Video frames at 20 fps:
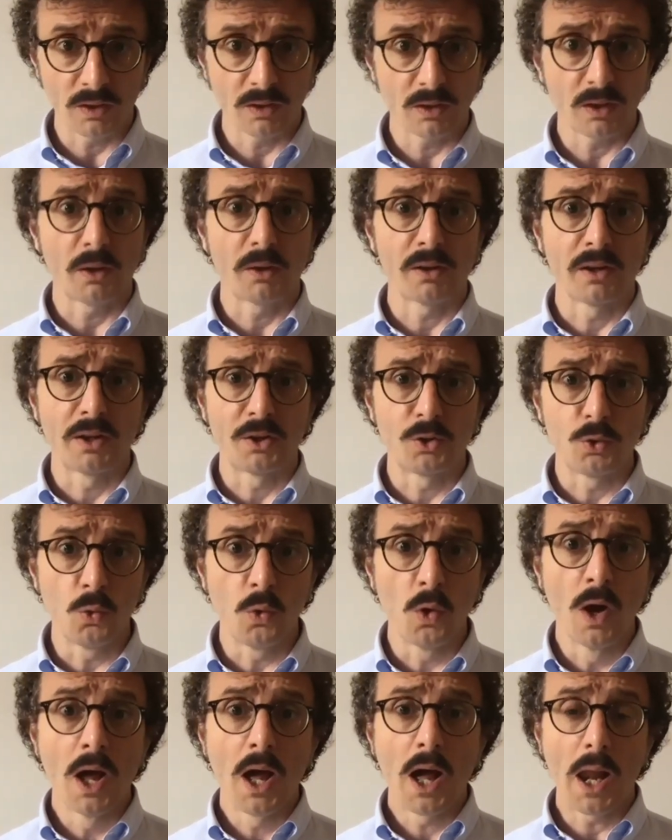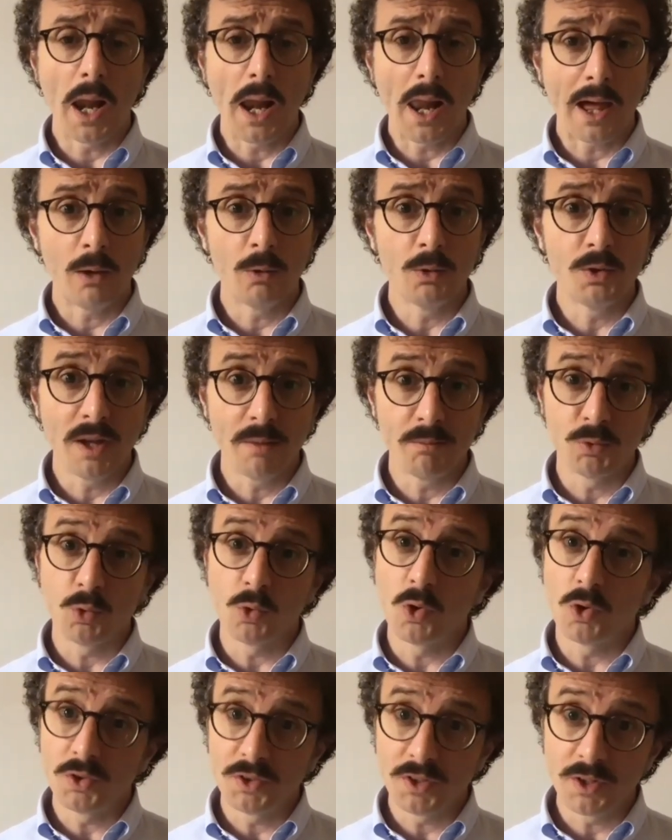and to allow them to
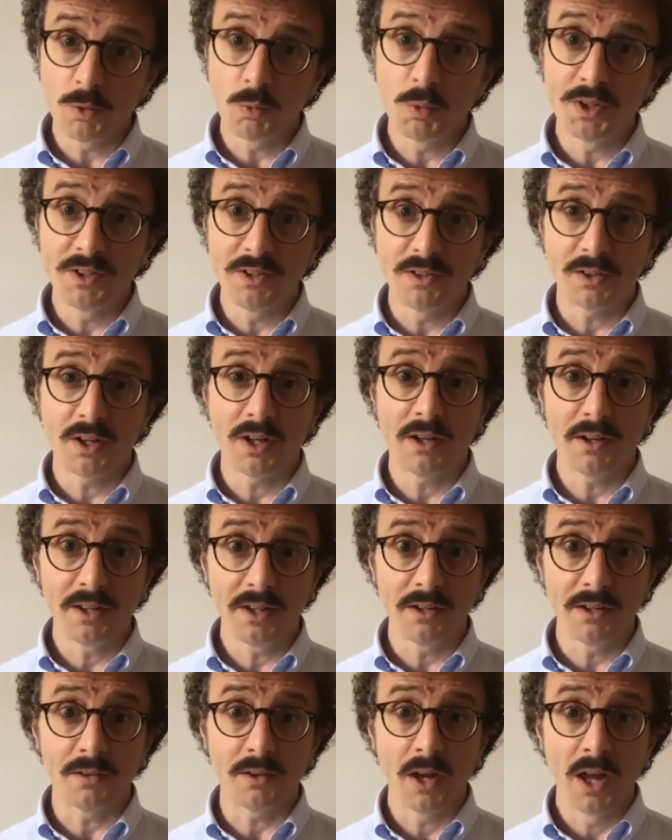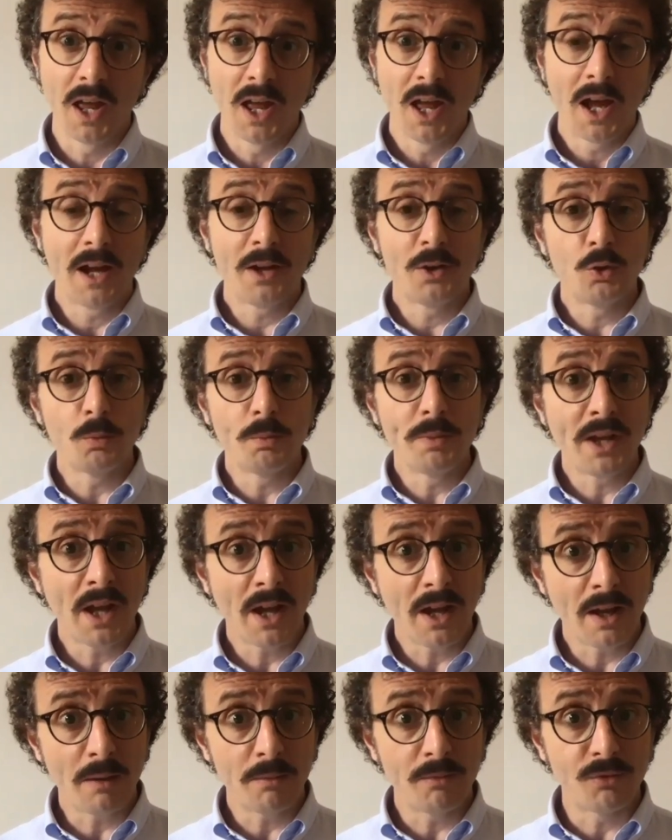continue with their career, and to be
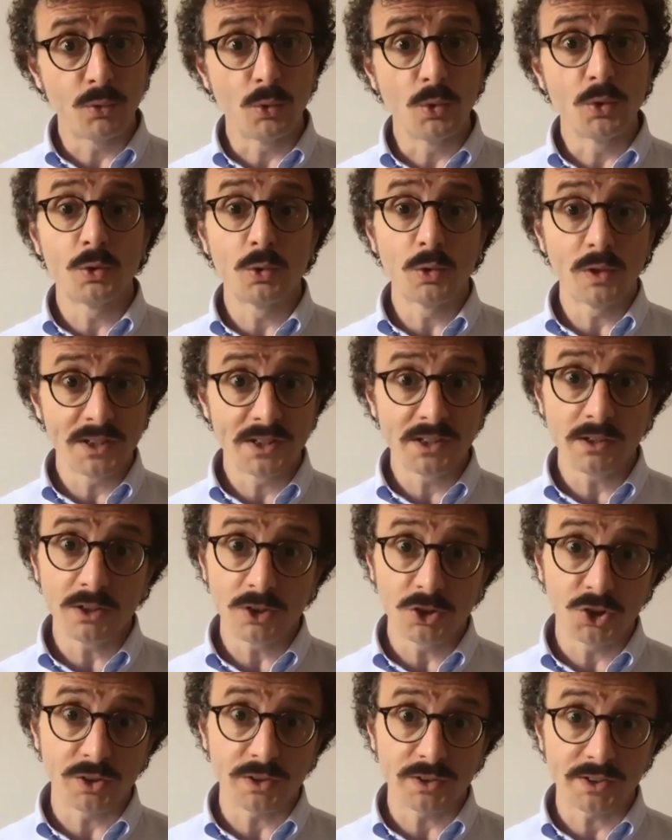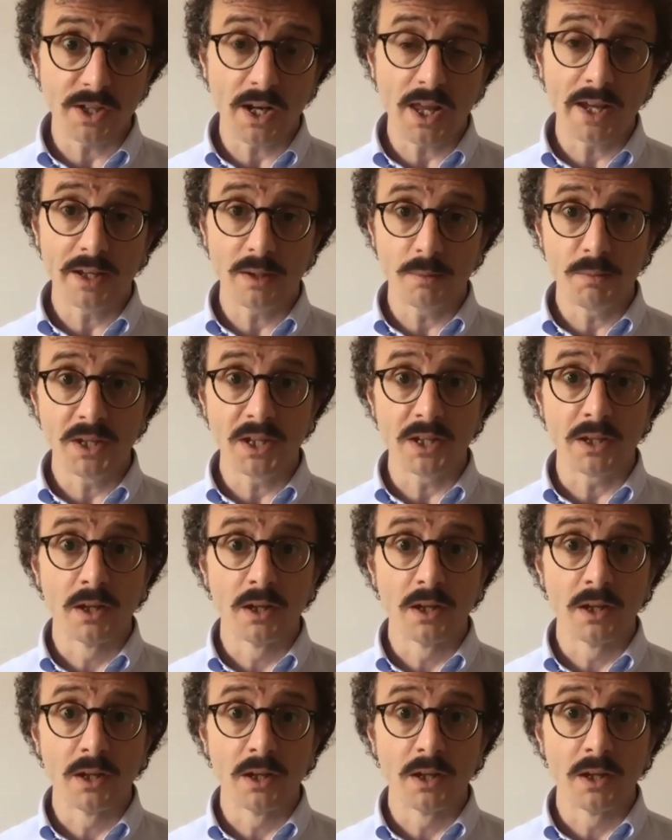helpful to researchers like me